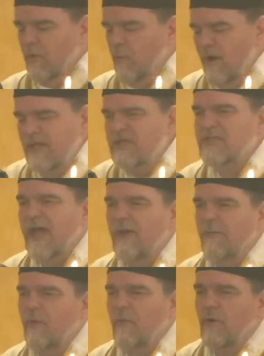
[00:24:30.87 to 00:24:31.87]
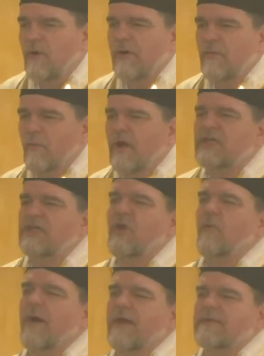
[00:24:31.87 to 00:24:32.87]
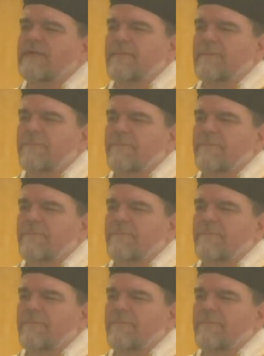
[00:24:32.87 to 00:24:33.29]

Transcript: What is thy reward? What do you want?